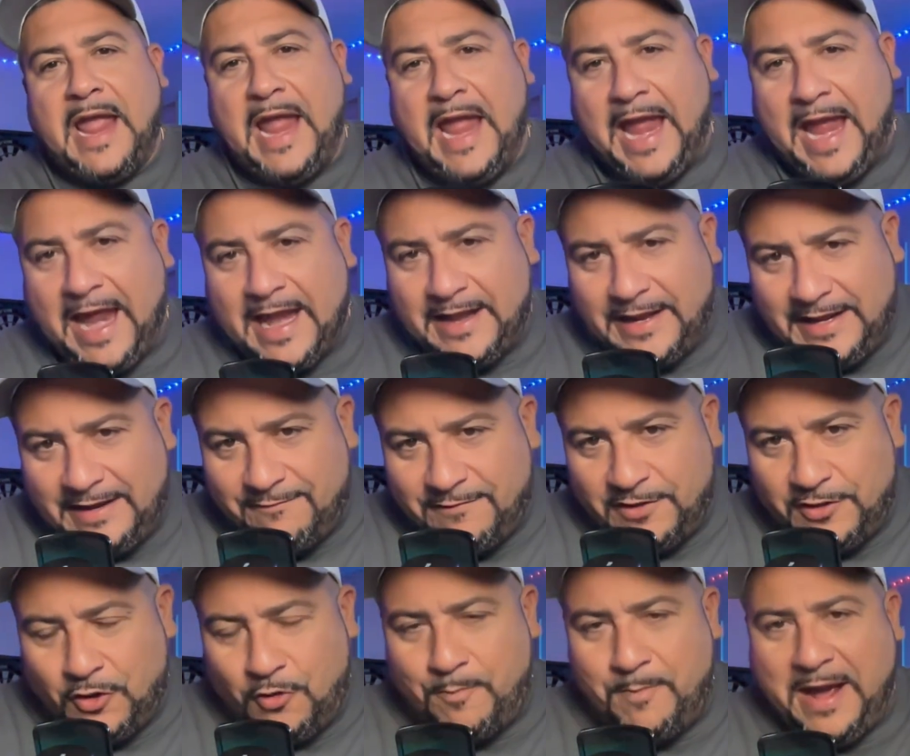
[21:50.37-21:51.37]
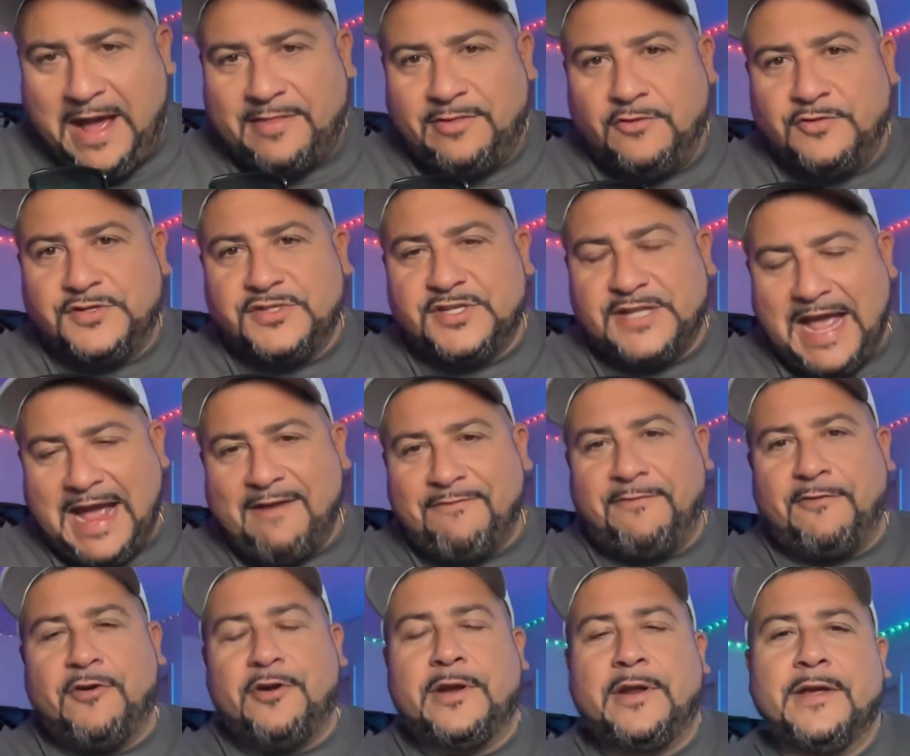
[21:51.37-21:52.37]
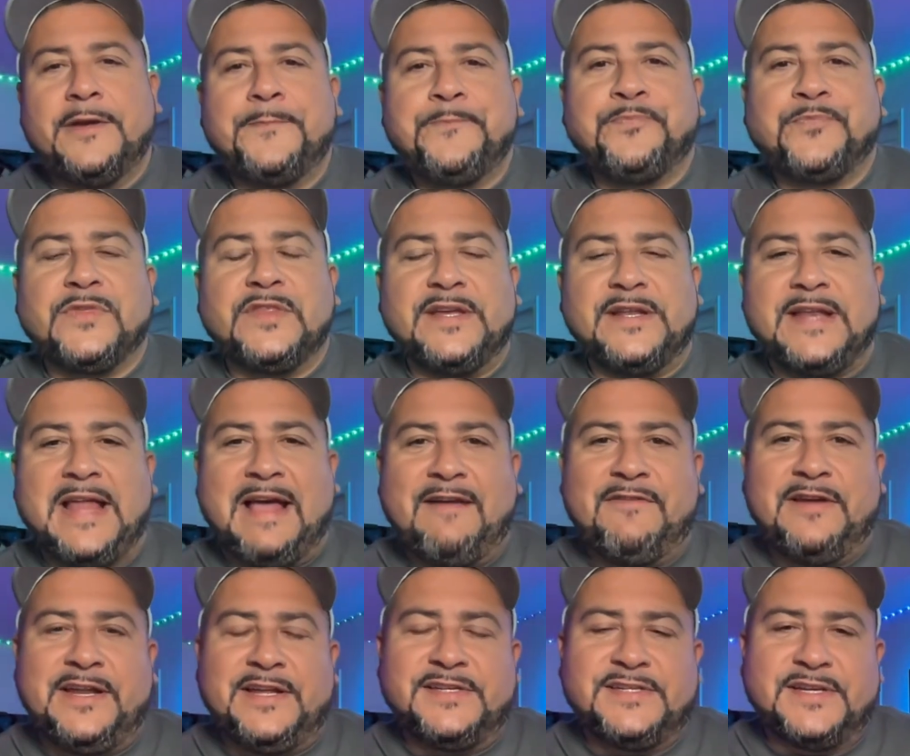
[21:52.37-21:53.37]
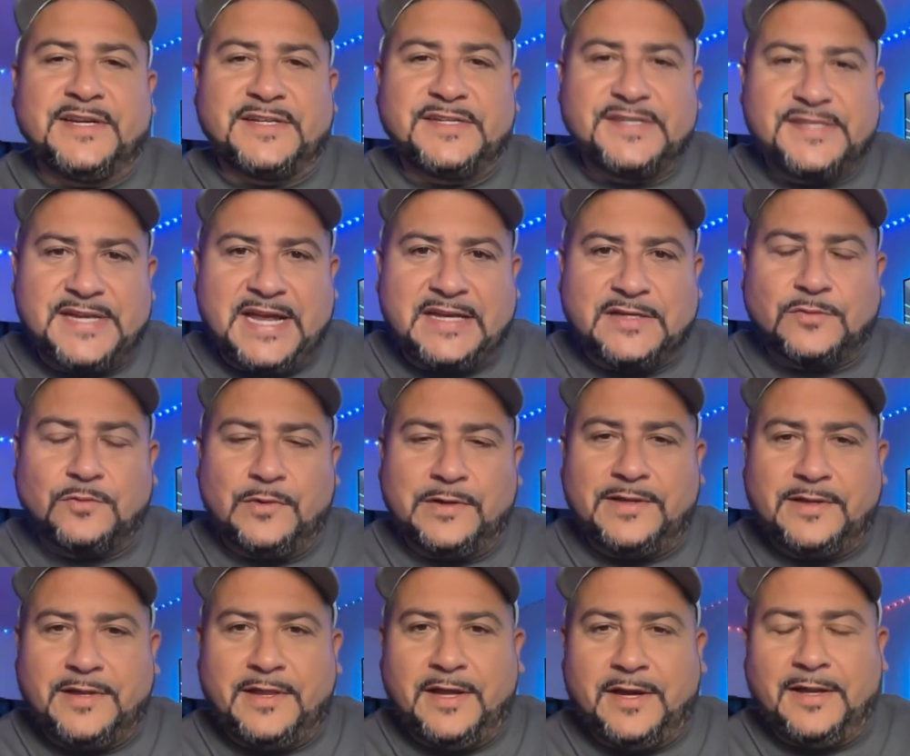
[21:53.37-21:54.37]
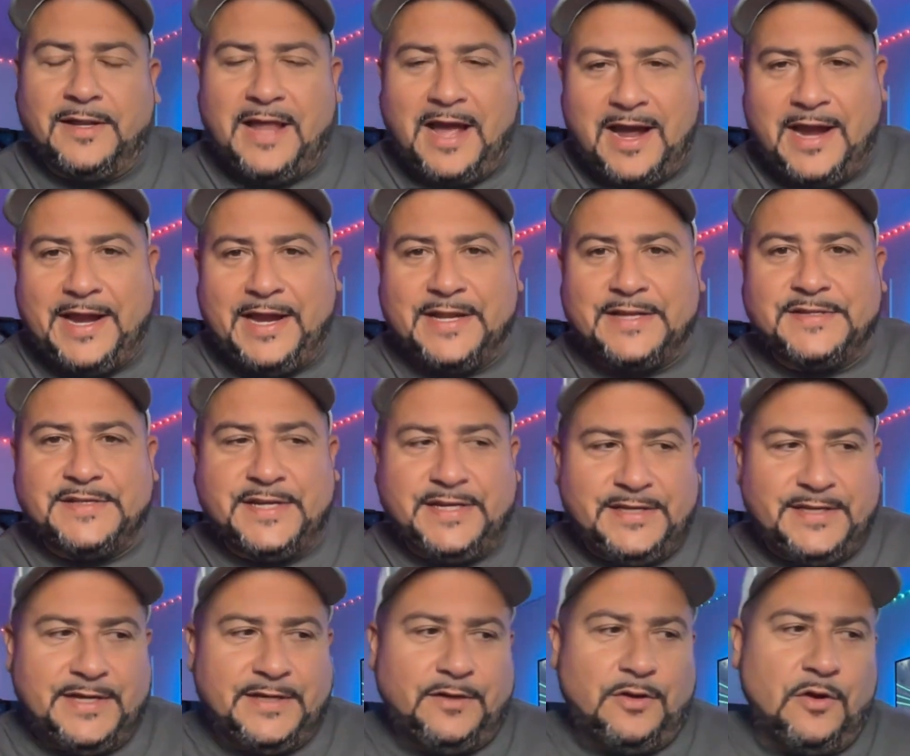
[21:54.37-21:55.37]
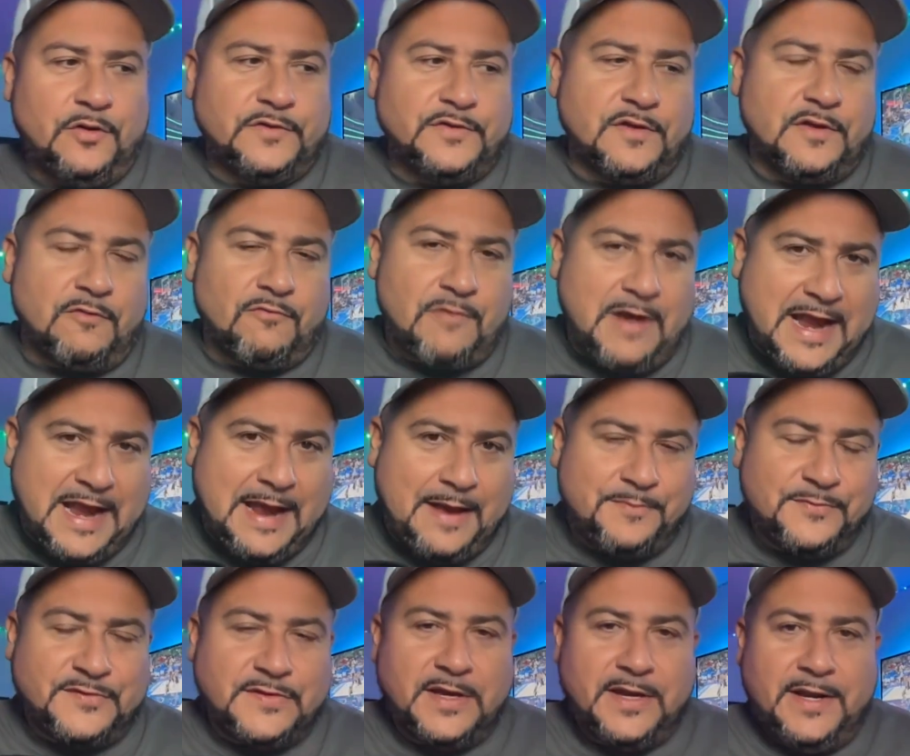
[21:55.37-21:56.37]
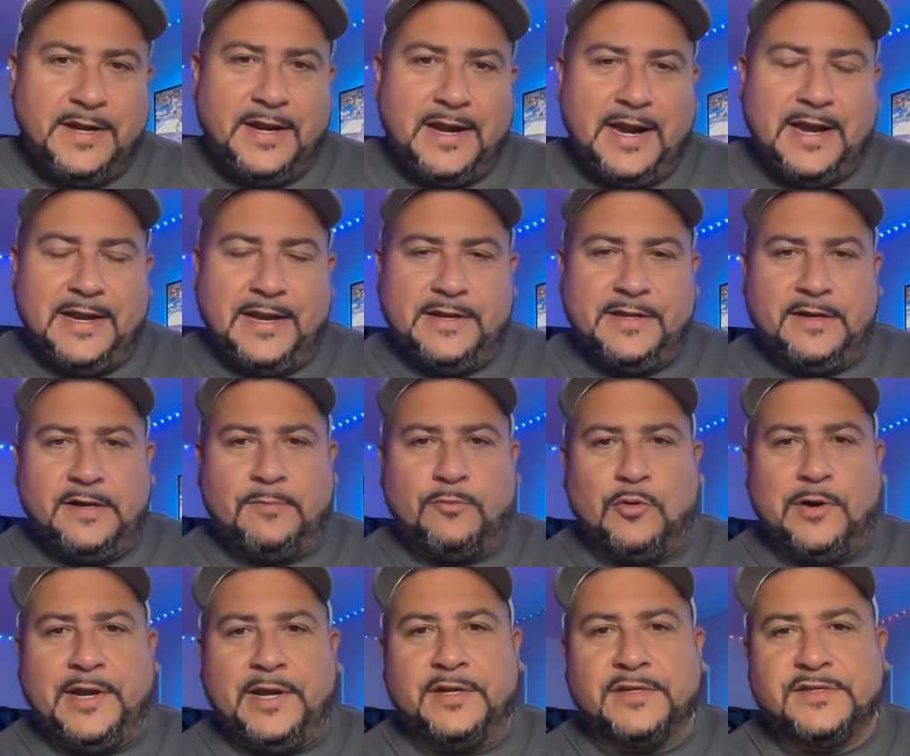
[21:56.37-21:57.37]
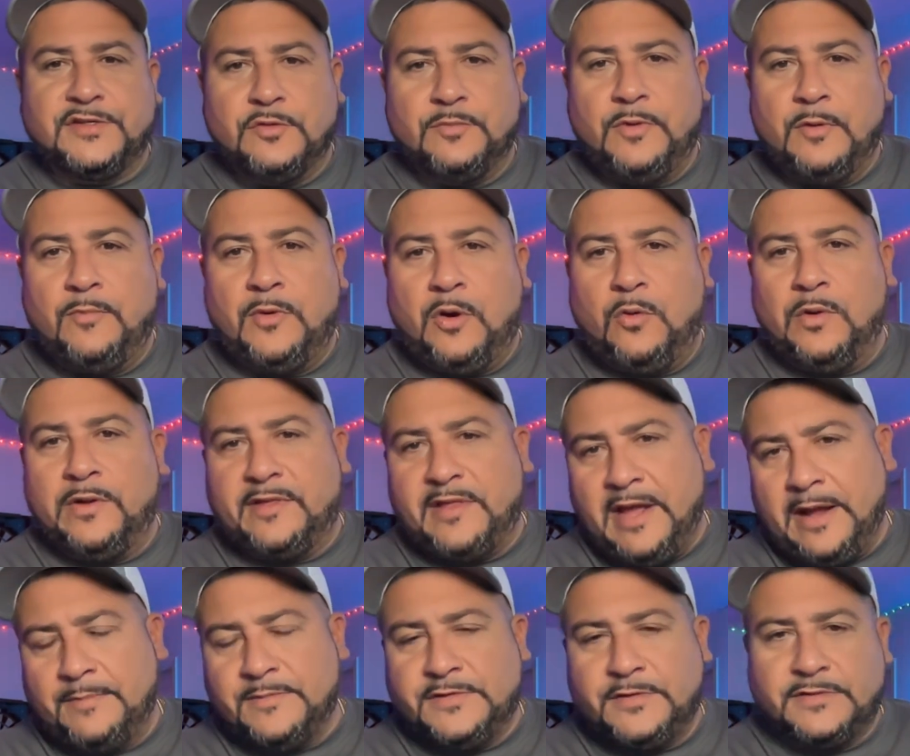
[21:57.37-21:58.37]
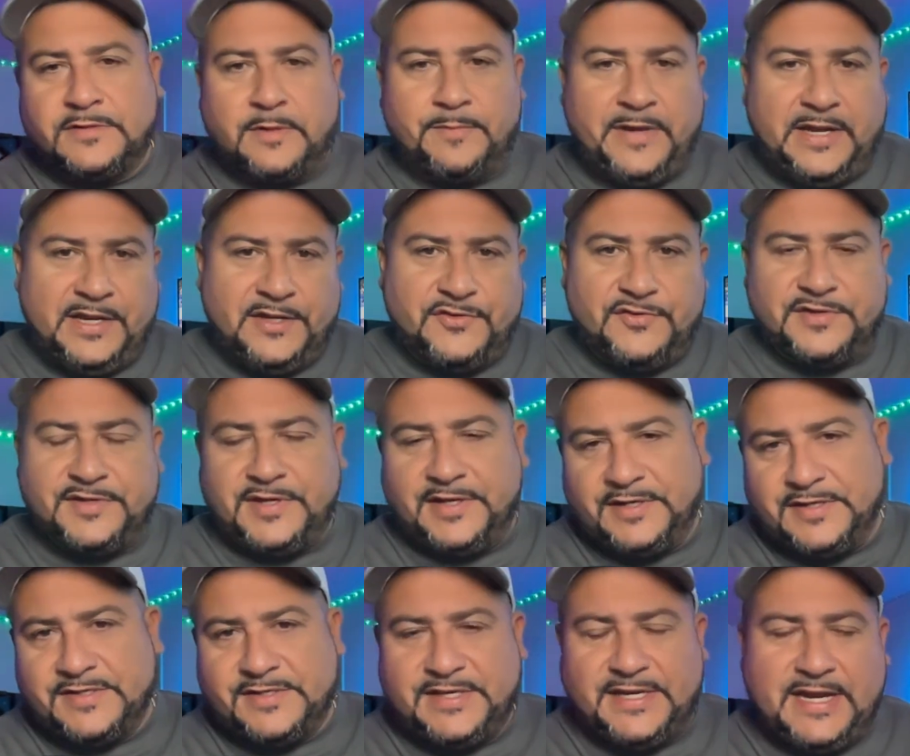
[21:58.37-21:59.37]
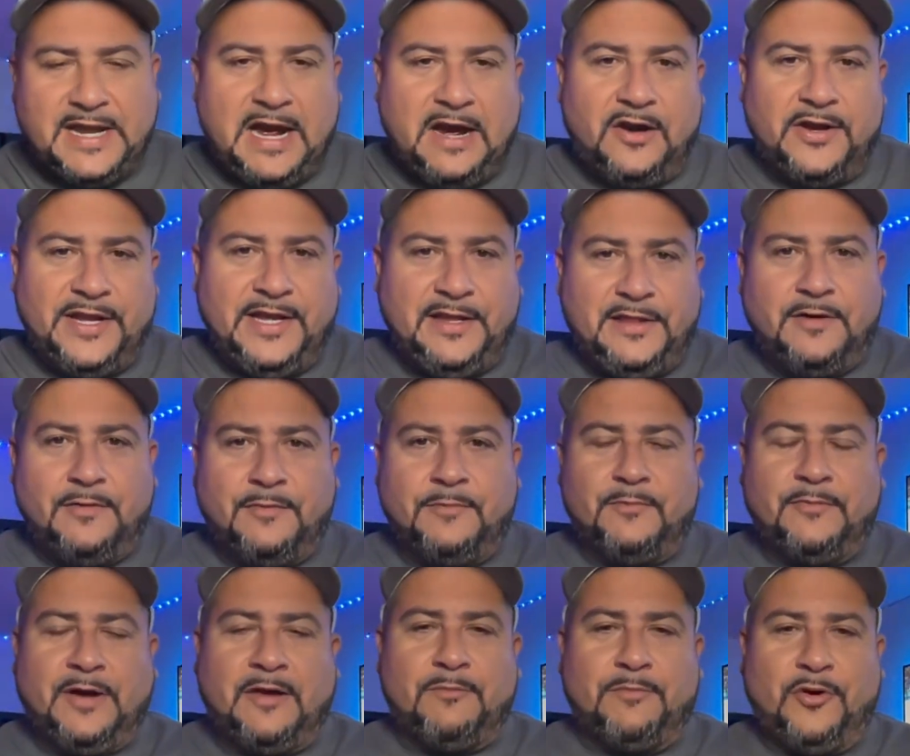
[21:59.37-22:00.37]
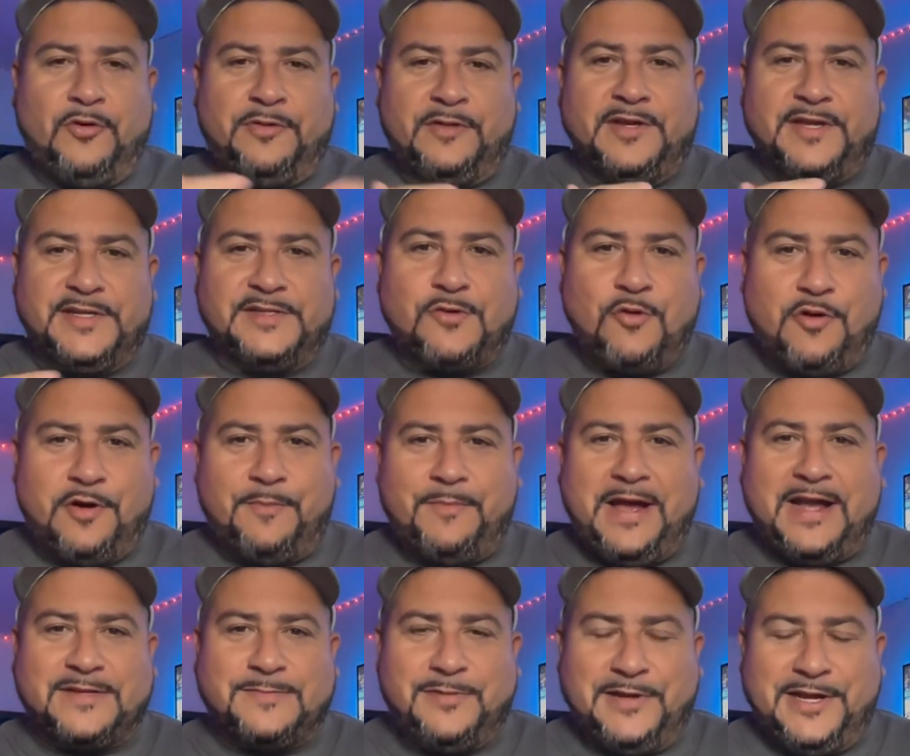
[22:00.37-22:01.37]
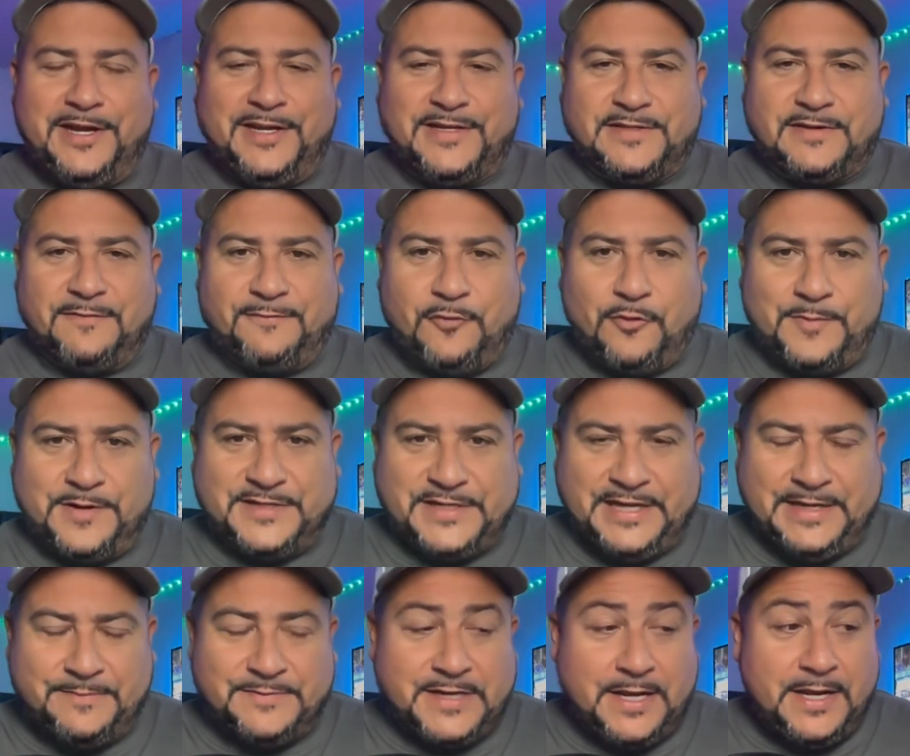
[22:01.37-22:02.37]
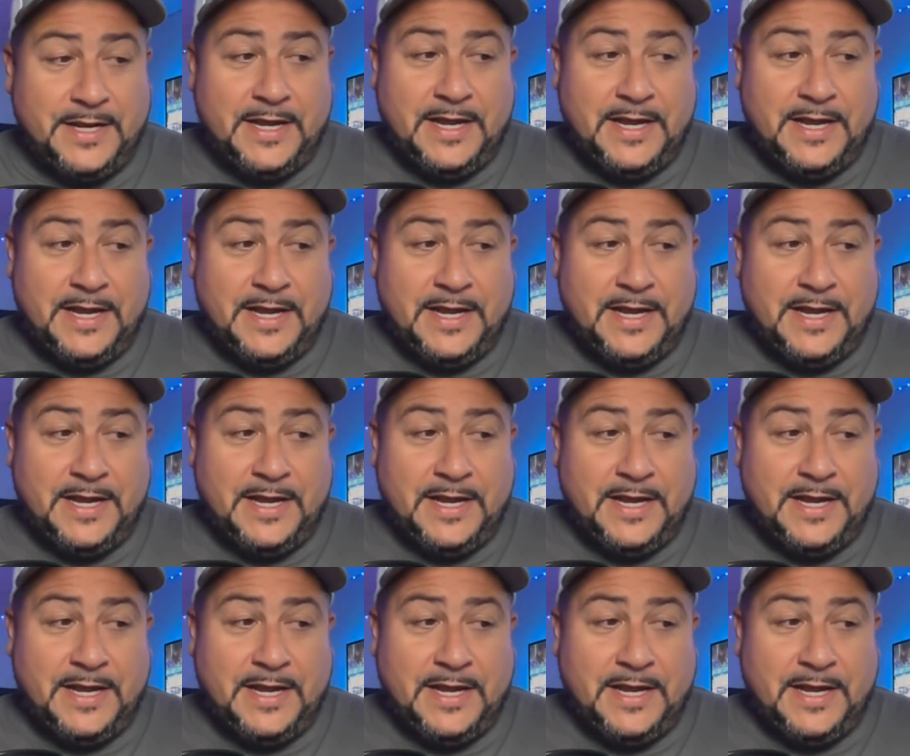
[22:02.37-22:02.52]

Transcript: And even though Matthew Stafford didn't have any success with the Lions, he did go to the Rams and ended up winning a Super Bowl with them. So it's going to be interesting to see how either about uh, both of these quarterbacks play against their former teams.